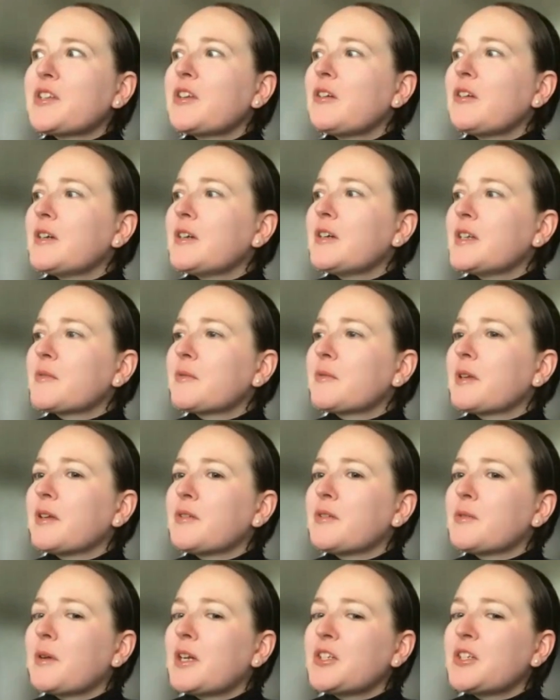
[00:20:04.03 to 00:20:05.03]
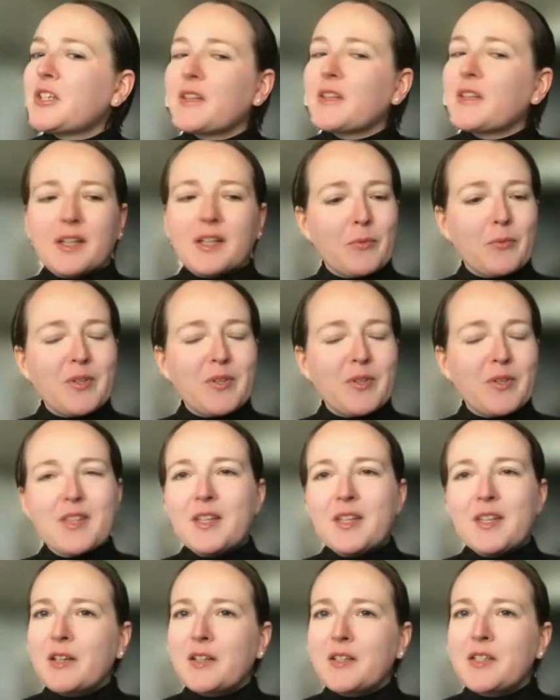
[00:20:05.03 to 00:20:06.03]
curious when I was watching that. Was
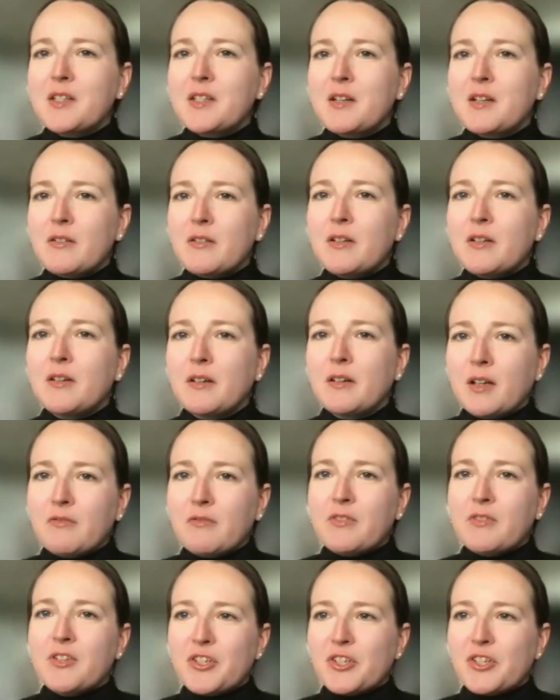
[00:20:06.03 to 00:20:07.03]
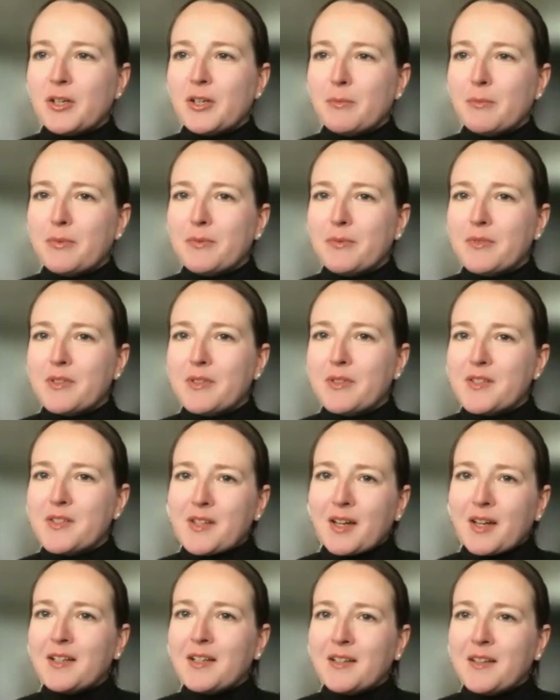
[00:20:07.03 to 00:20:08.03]
the exterior of the ship
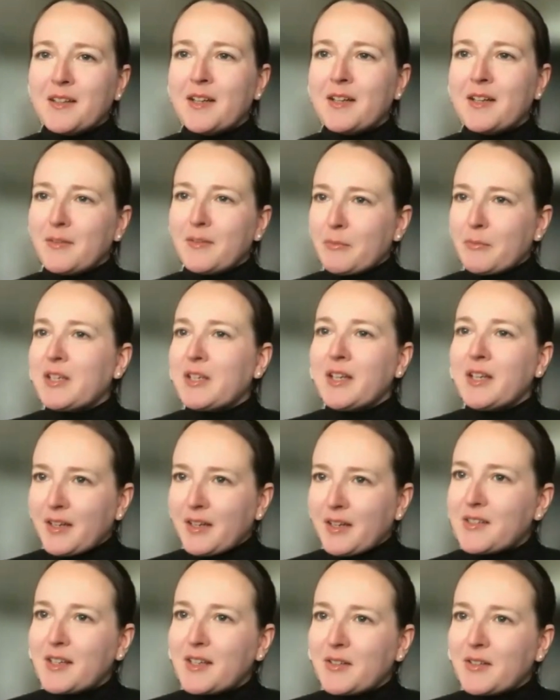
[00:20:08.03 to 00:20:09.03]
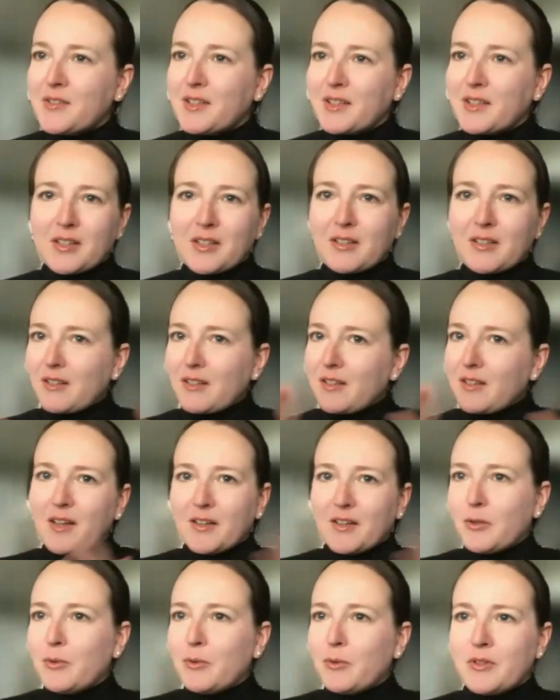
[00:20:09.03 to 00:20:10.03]
design and then, but yeah, it sounds like,
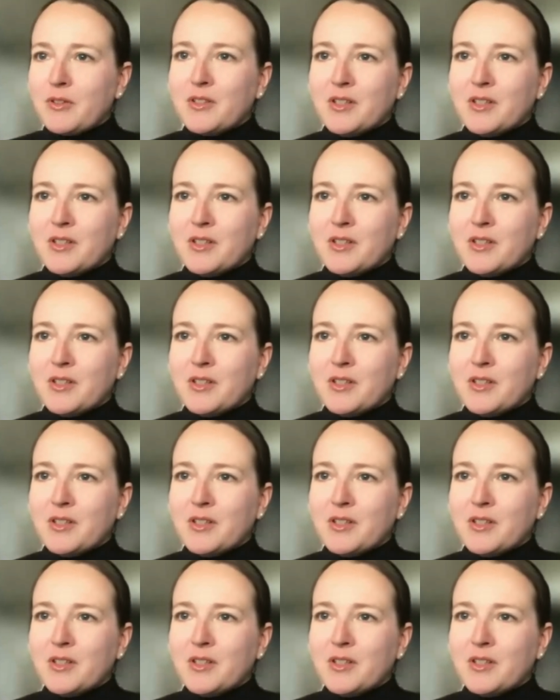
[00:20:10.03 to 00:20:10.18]
yeah, you